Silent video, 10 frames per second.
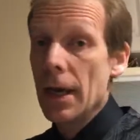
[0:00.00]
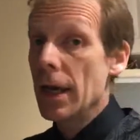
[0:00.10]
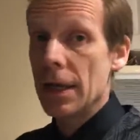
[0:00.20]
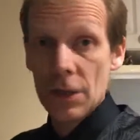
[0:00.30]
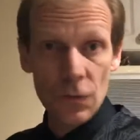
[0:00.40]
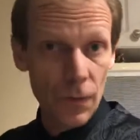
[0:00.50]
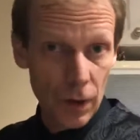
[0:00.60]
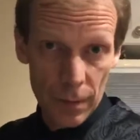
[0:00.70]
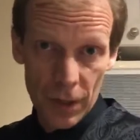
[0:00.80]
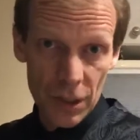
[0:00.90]
it is
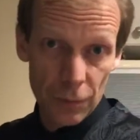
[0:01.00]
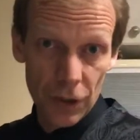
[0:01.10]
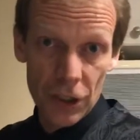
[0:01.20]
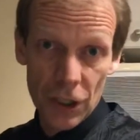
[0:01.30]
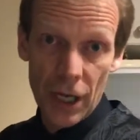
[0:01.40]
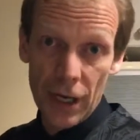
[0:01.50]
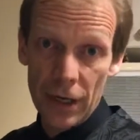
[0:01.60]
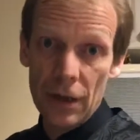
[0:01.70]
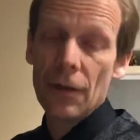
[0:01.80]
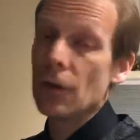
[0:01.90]
very much
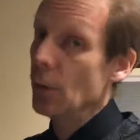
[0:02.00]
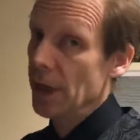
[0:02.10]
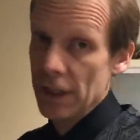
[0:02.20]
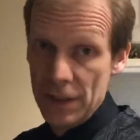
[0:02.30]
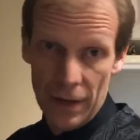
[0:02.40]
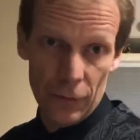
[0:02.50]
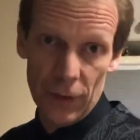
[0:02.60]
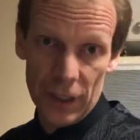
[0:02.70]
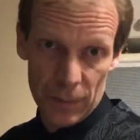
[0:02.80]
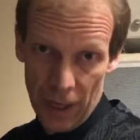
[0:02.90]
appreciated, though it is never
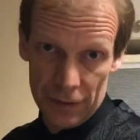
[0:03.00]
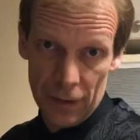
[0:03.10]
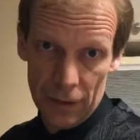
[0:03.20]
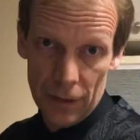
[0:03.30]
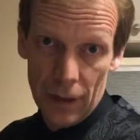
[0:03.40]
expected.